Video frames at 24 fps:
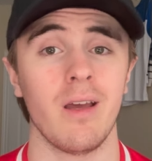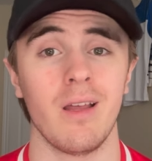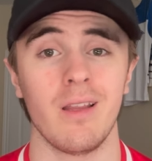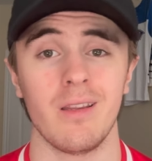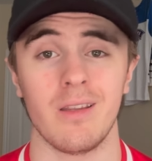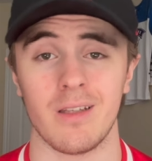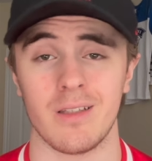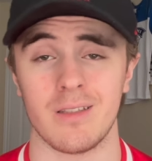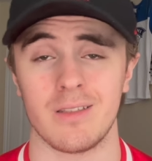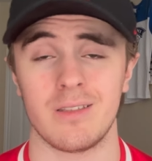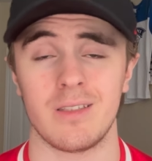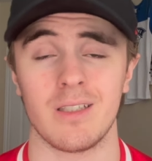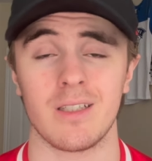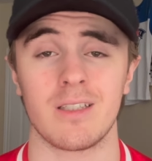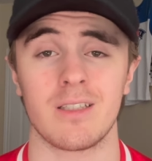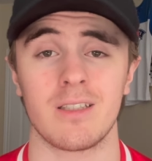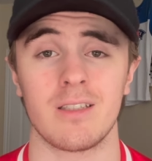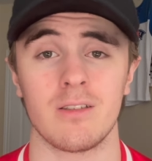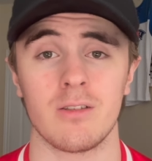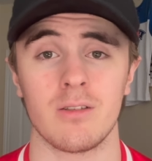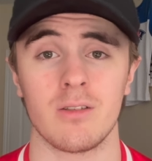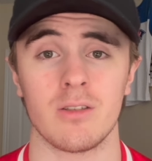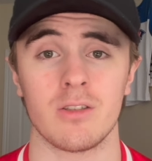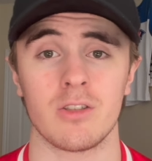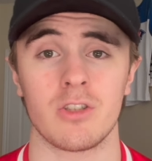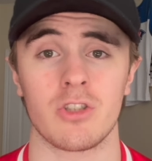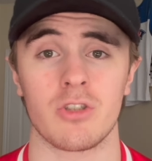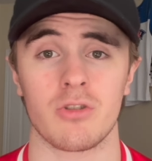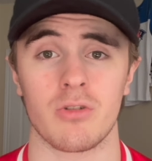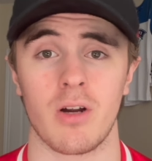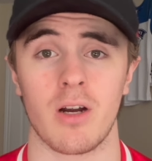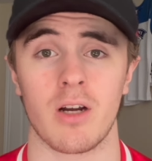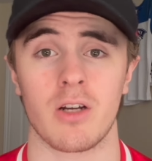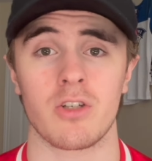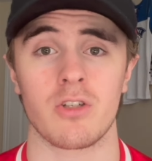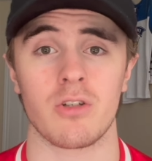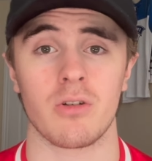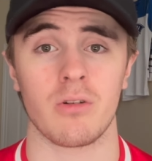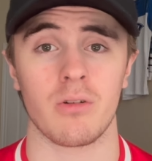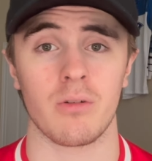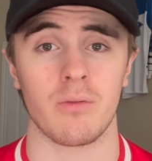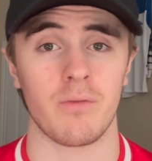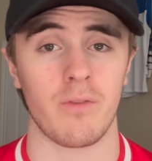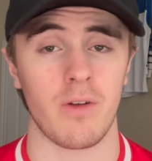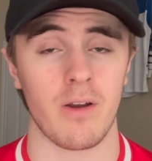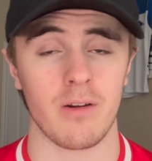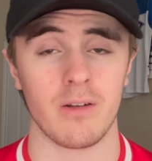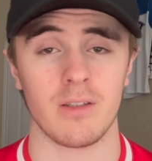They stick to a good structure,
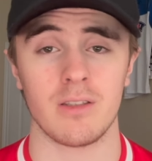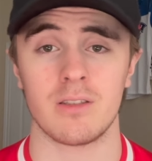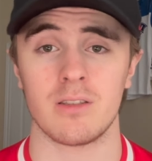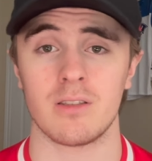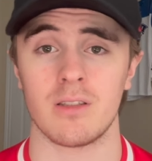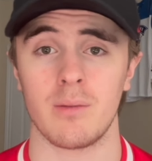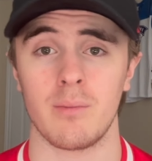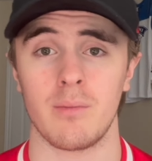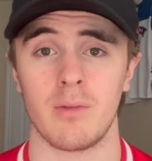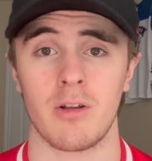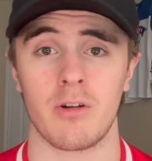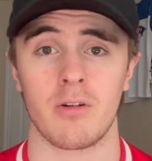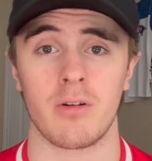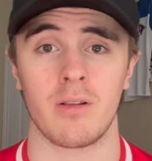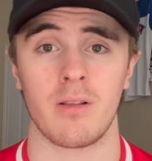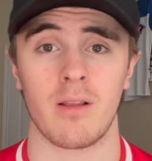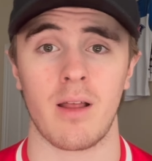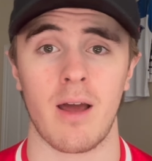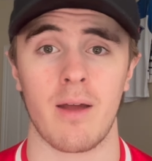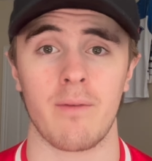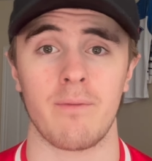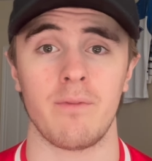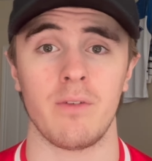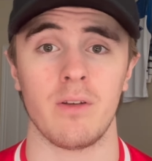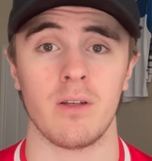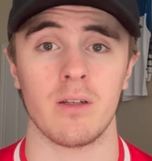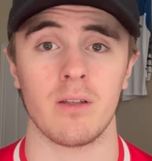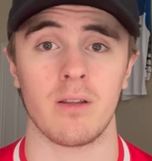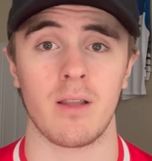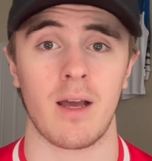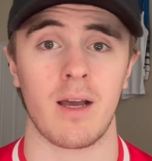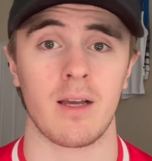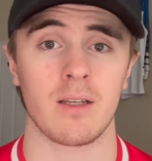very similar to Latvia